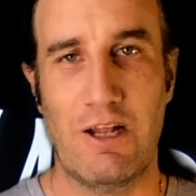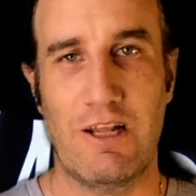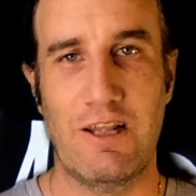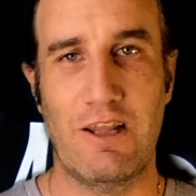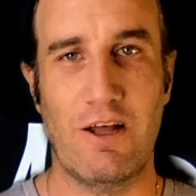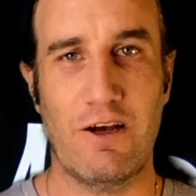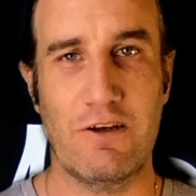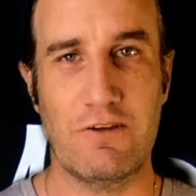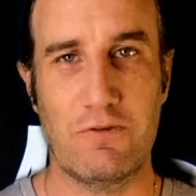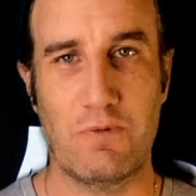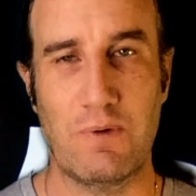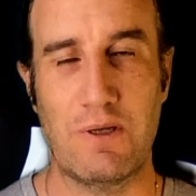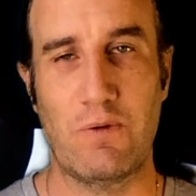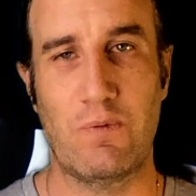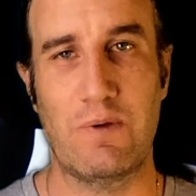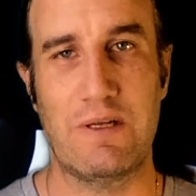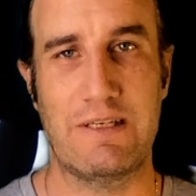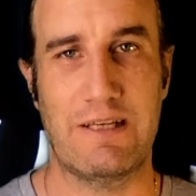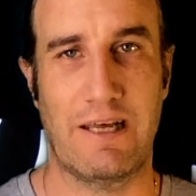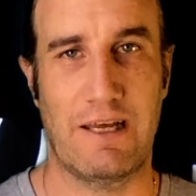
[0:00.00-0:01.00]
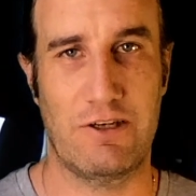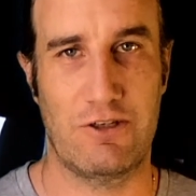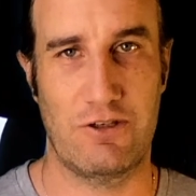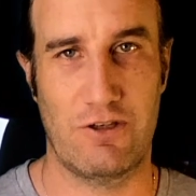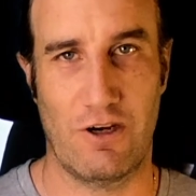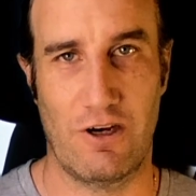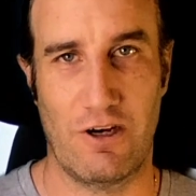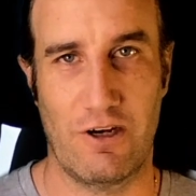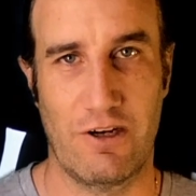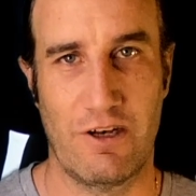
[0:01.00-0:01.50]
Last week we
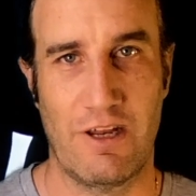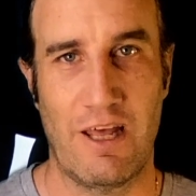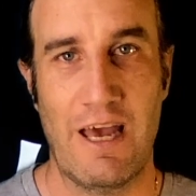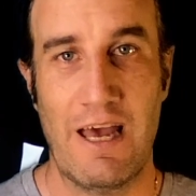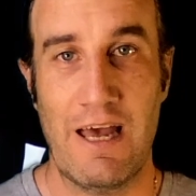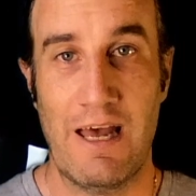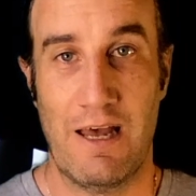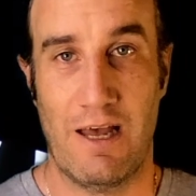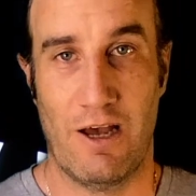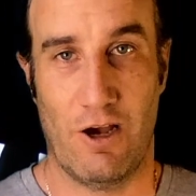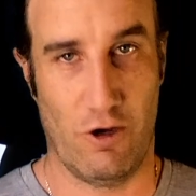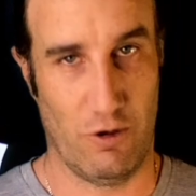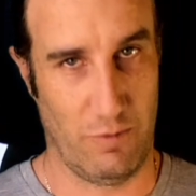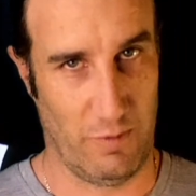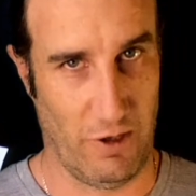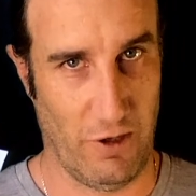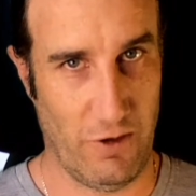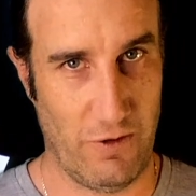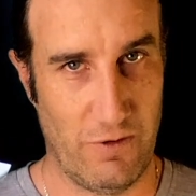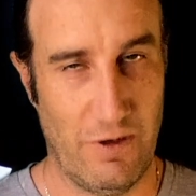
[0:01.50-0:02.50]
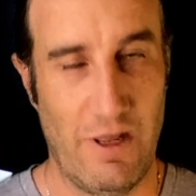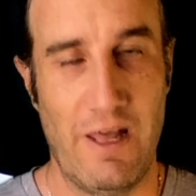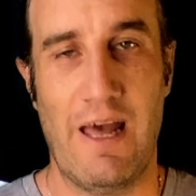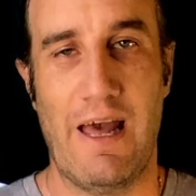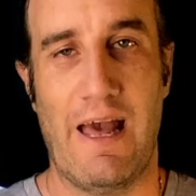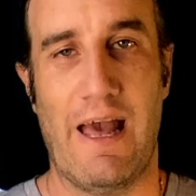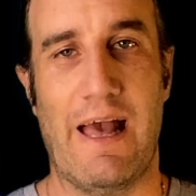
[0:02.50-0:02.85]
touched on Home Alone.